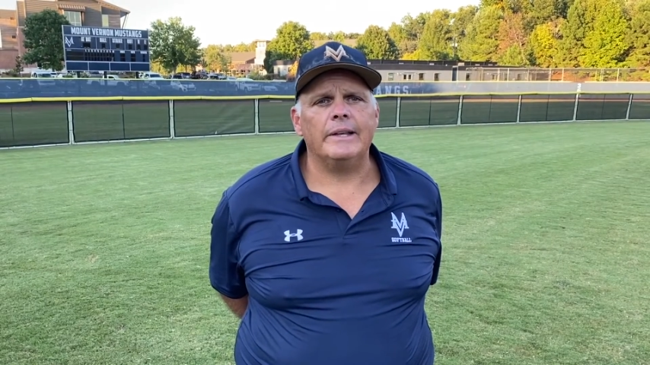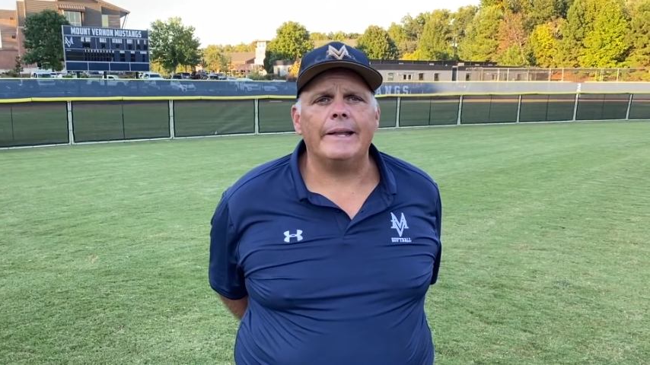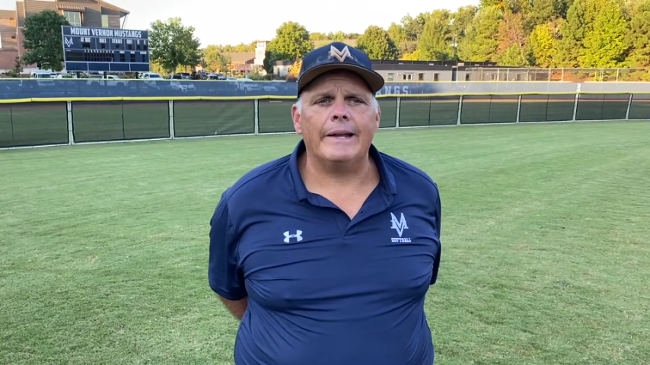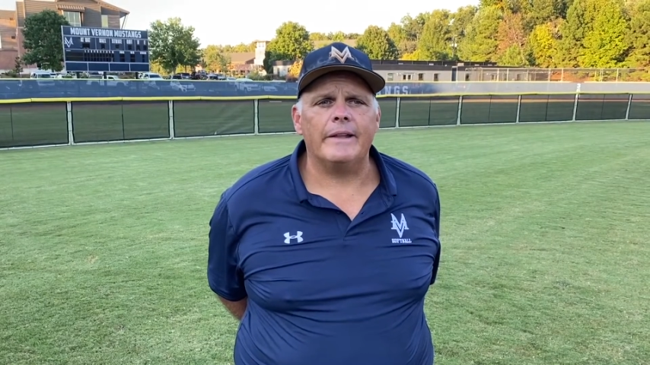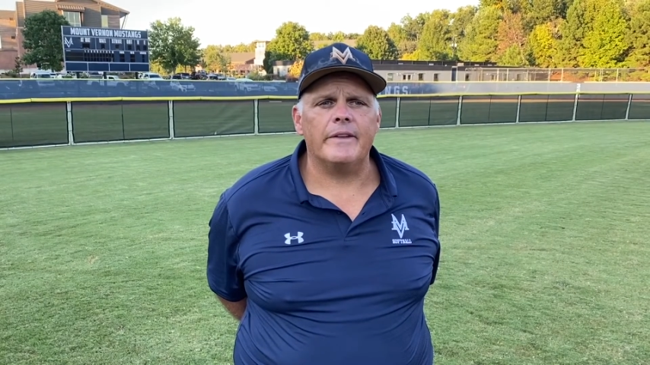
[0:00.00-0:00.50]

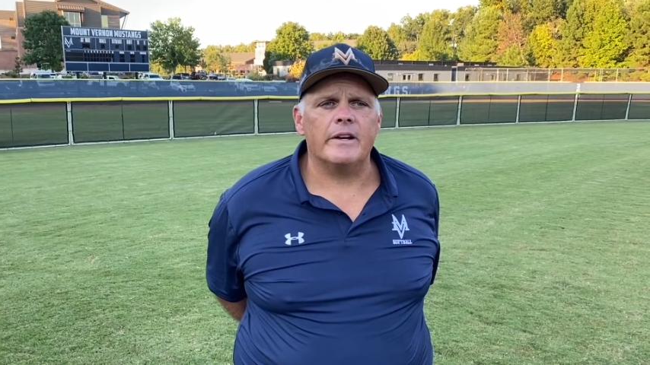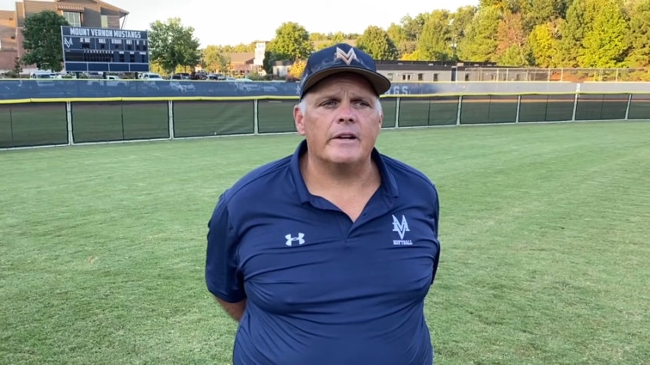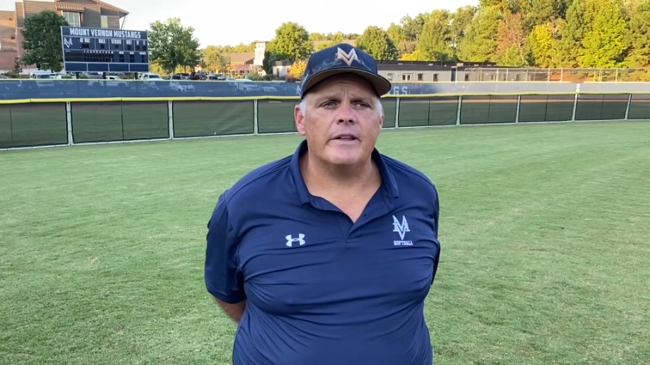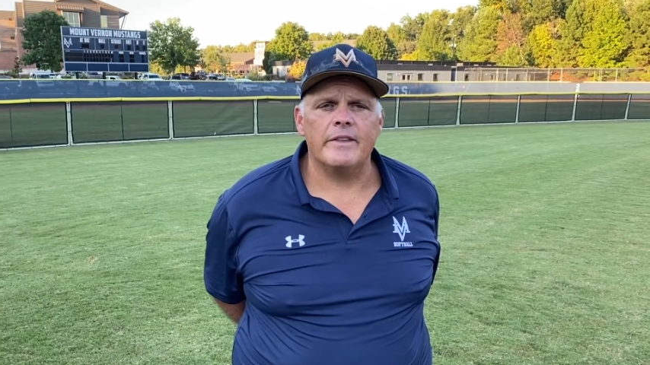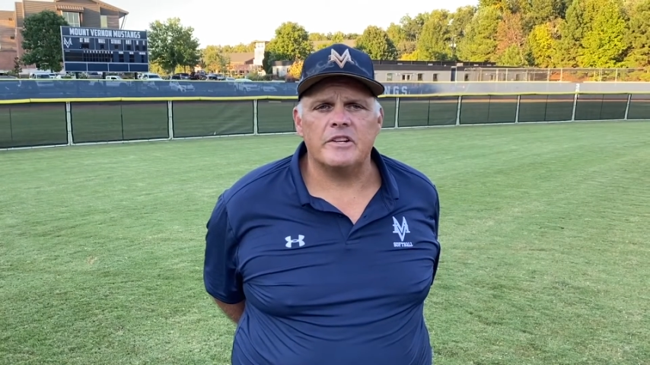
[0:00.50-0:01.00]
getting in
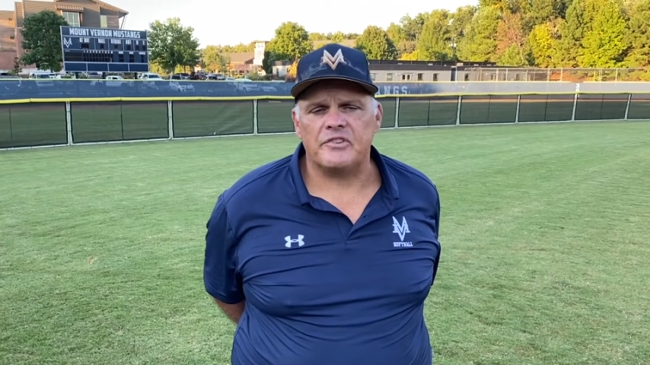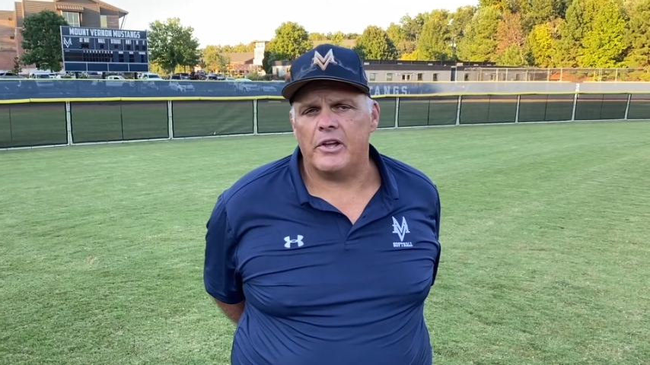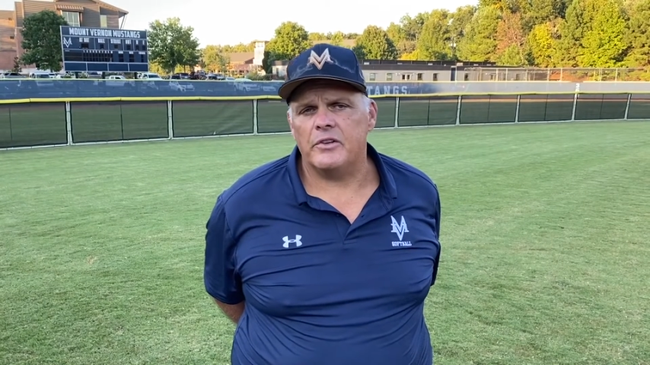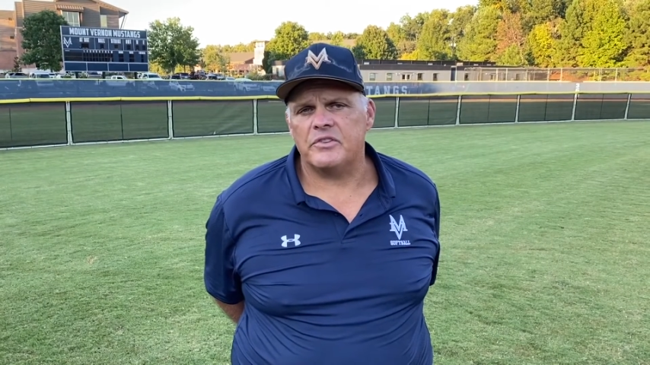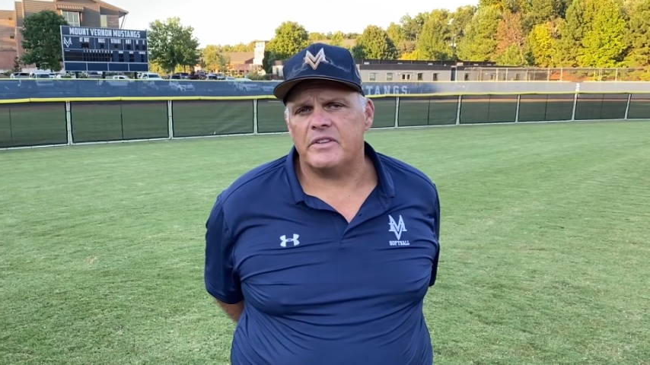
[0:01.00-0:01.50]
their
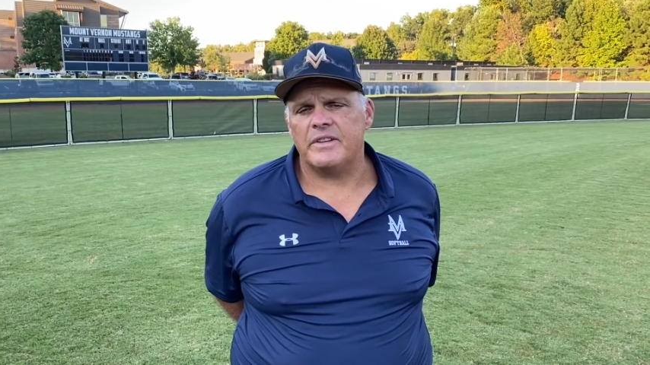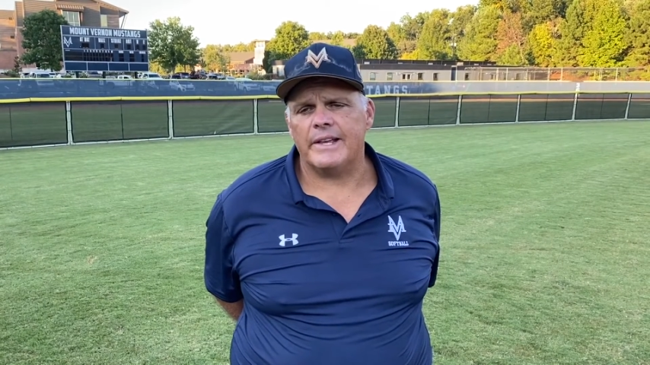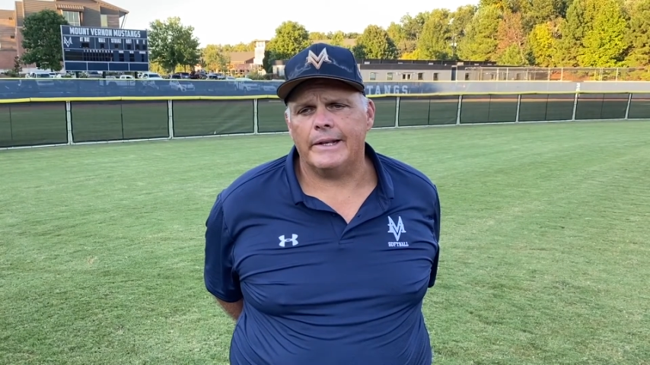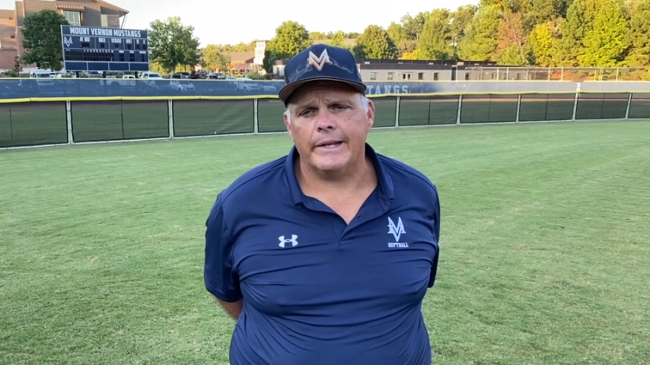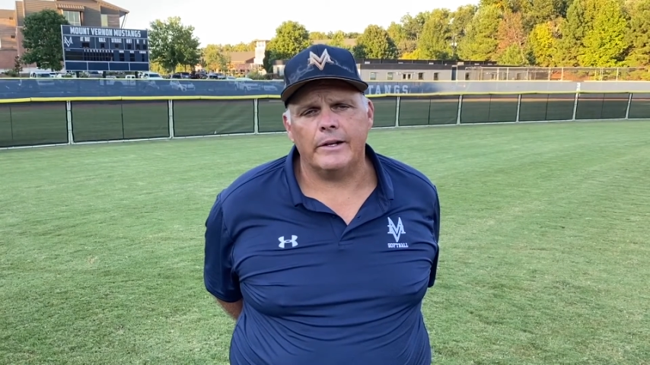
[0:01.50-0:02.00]
zone so that they
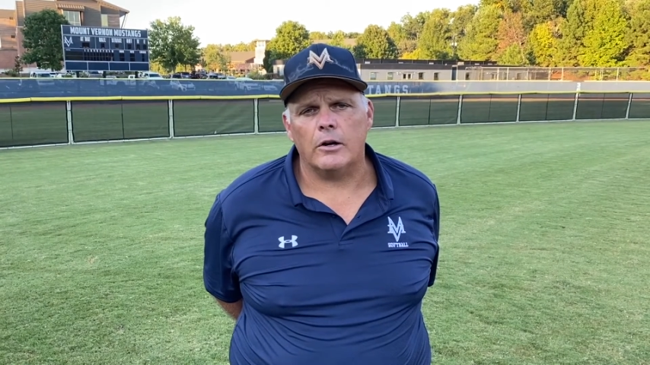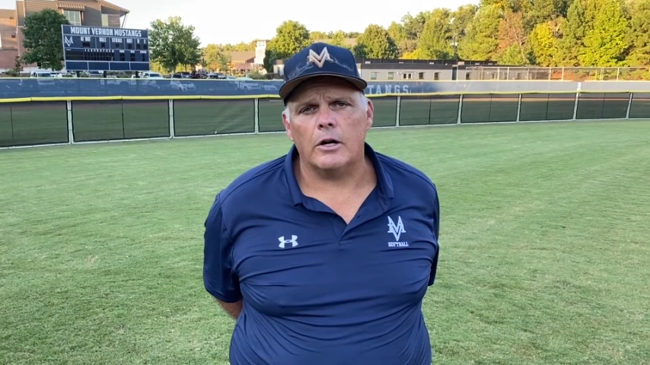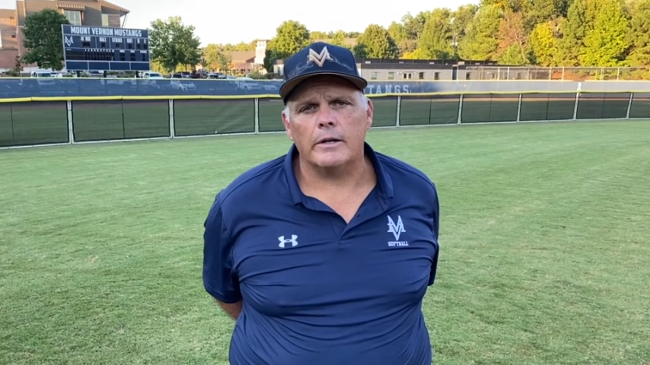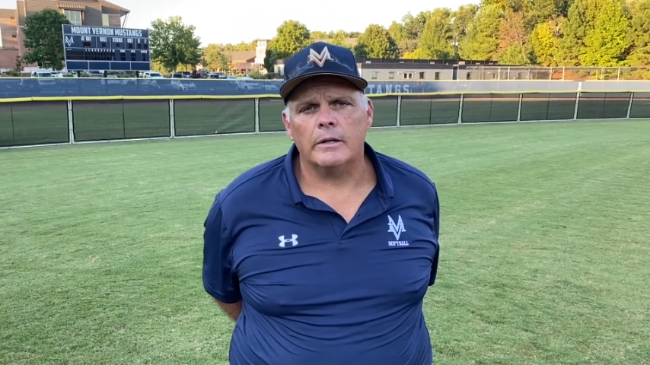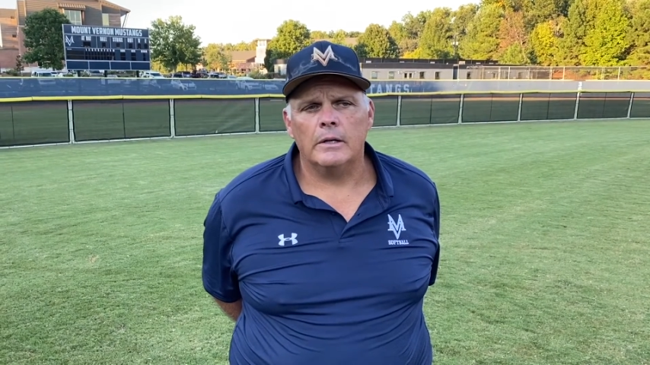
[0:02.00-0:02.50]
could hit it hard.